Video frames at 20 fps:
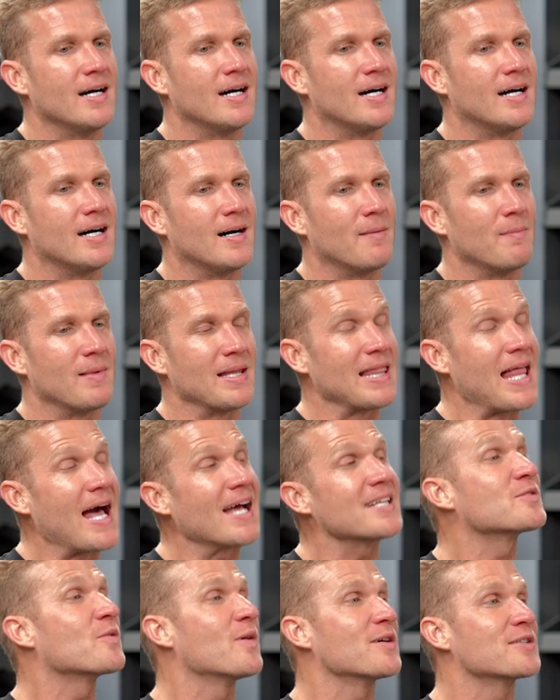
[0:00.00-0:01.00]
Um,
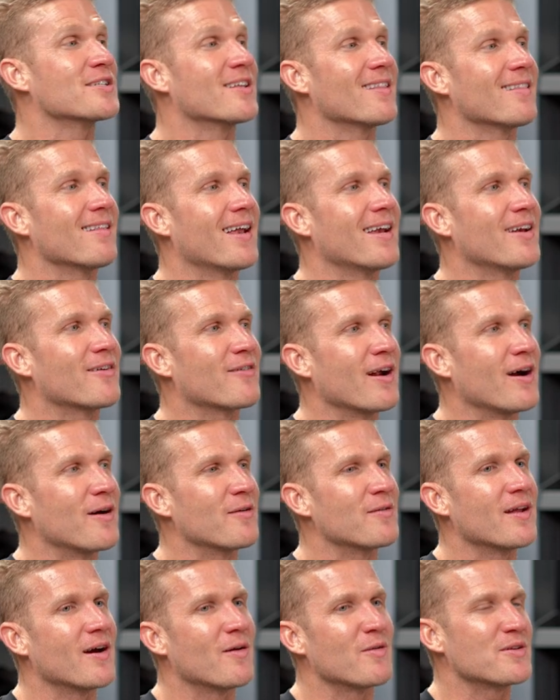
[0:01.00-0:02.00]
last question the lightning
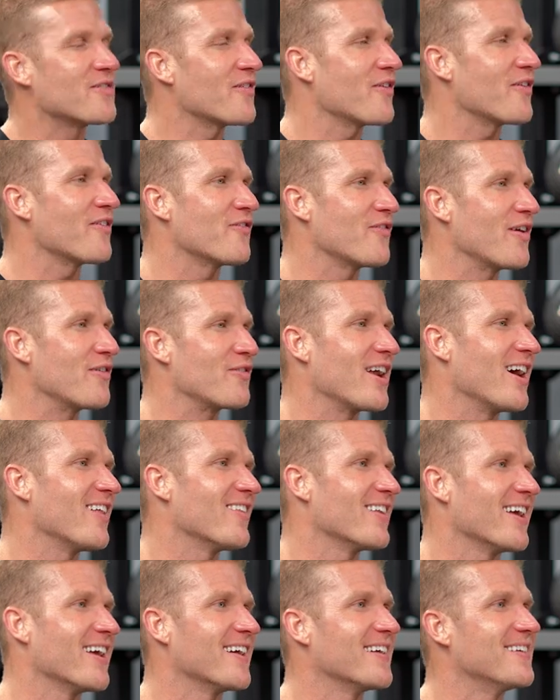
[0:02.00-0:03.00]
round. Uh, okay. What's your favorite
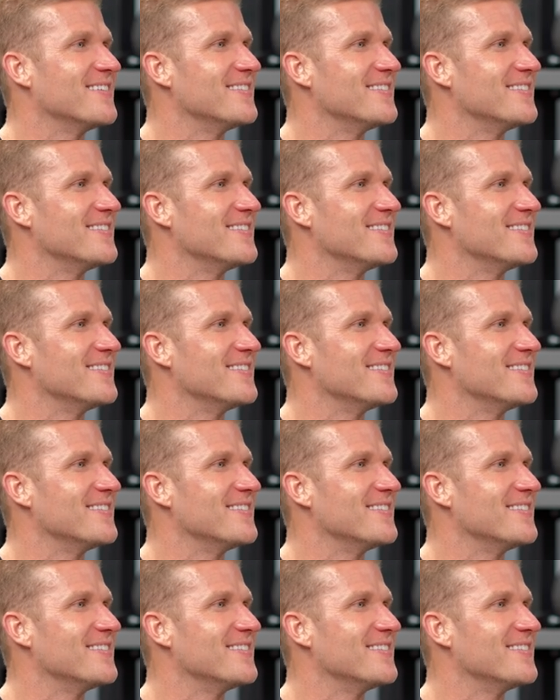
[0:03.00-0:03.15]
holiday?